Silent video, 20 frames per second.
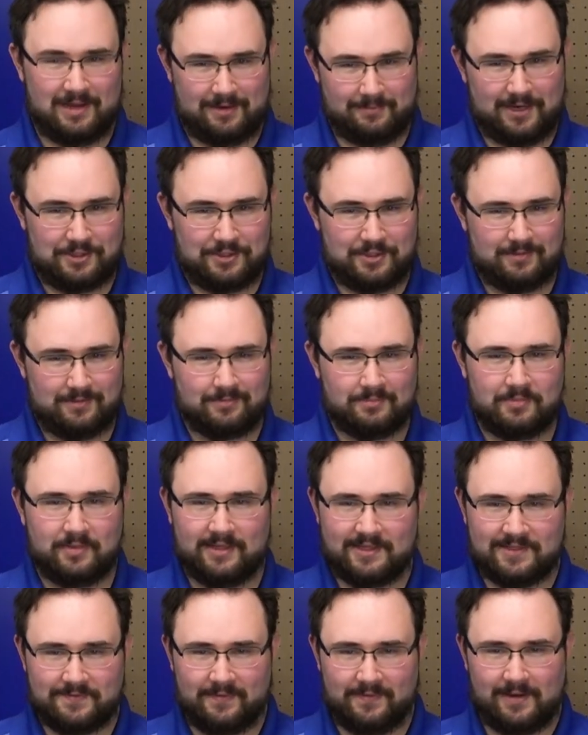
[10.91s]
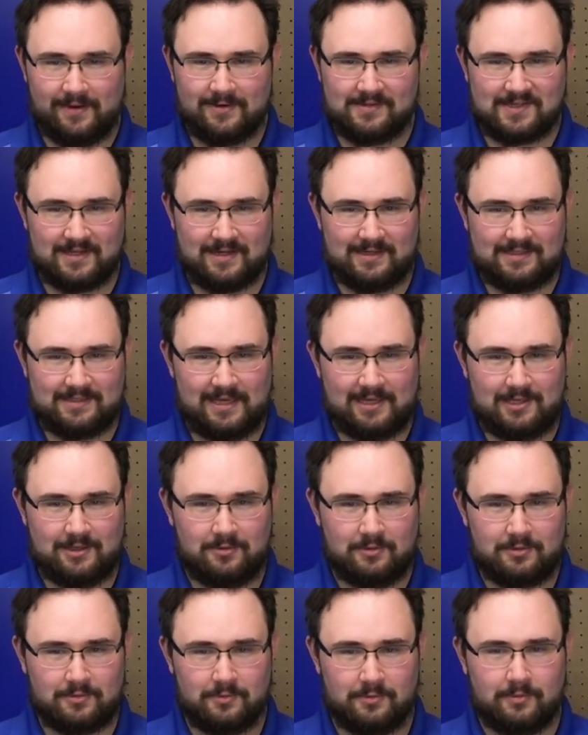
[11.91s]
animation, but this video is going to take
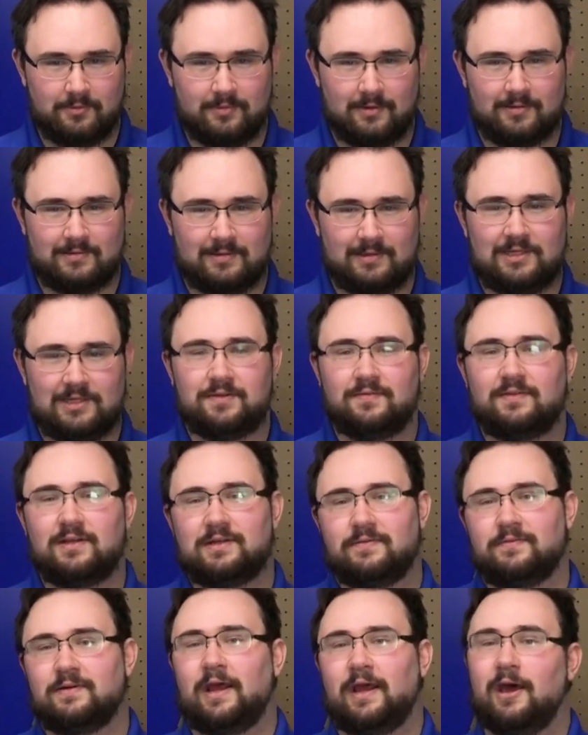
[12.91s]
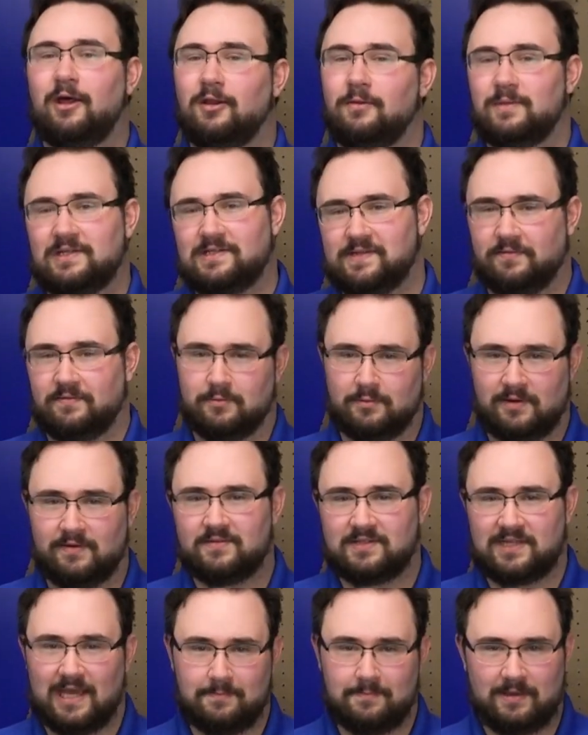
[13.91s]
you through each of the different elements of the
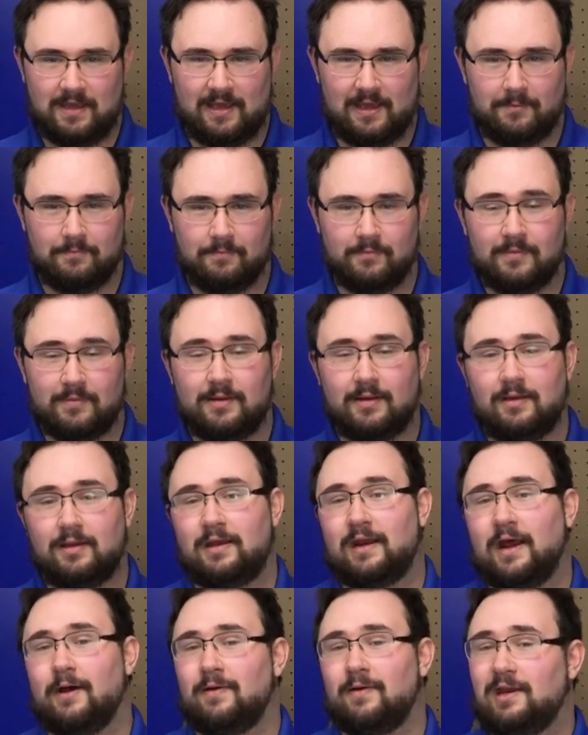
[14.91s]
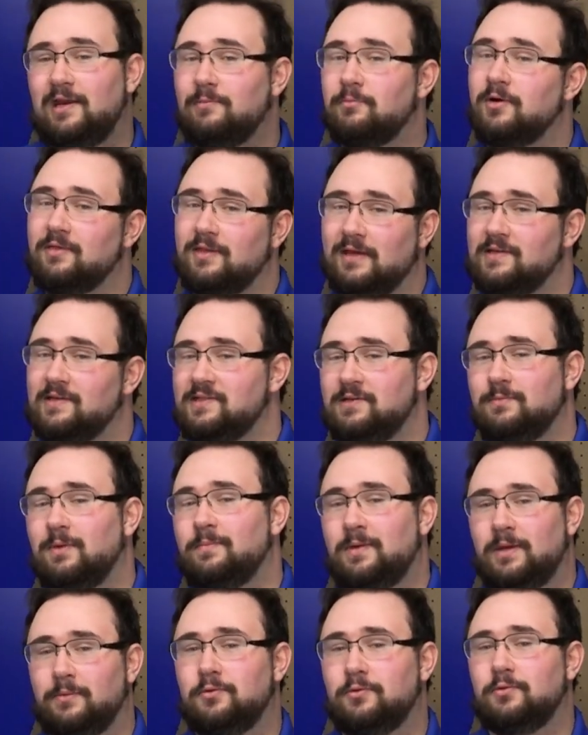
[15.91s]
Reefscape game and how AndyMark thinks you
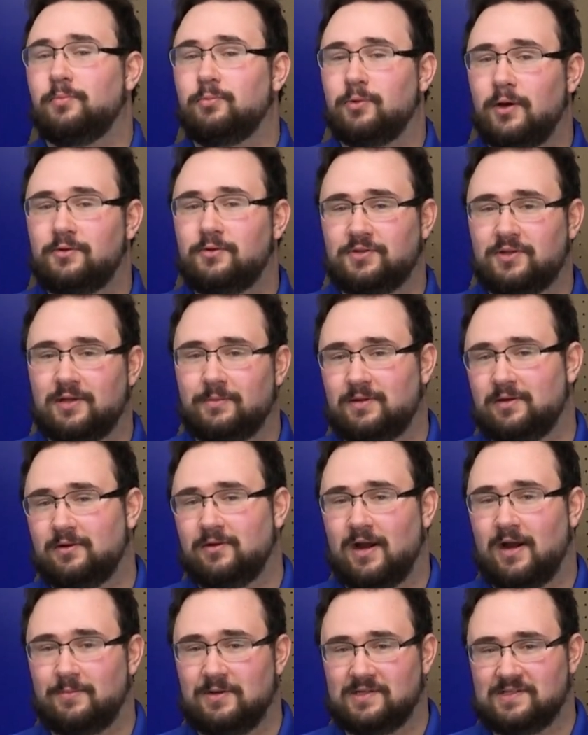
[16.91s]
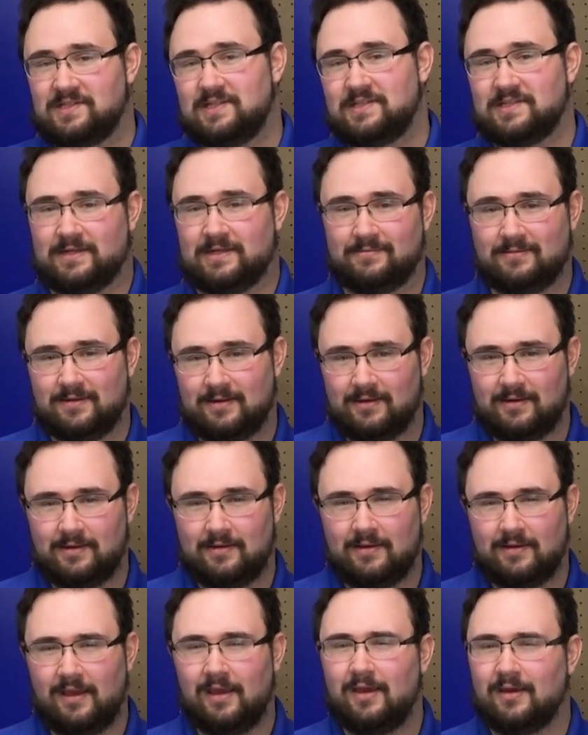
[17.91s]
might be able to approach them in your coming season,
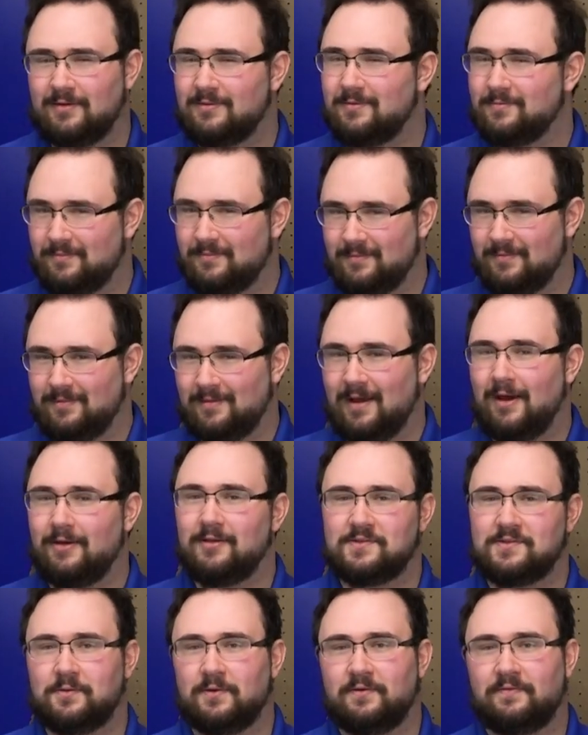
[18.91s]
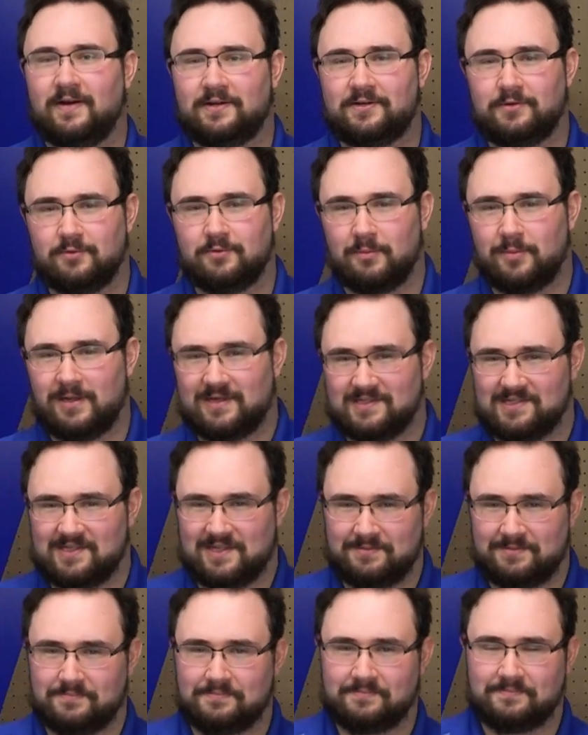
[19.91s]
and how this will affect your robot design.